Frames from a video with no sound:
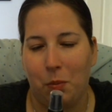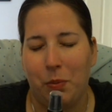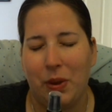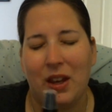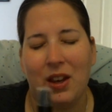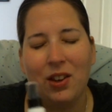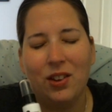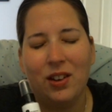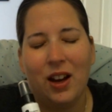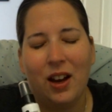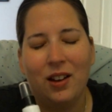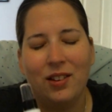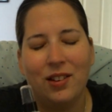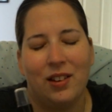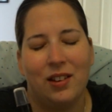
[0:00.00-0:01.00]
Because it
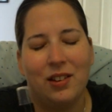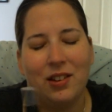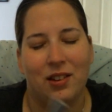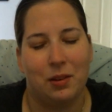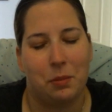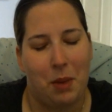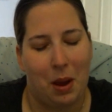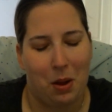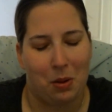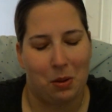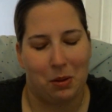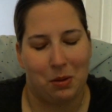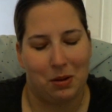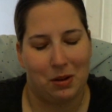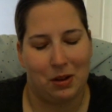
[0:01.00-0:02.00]
has this smell.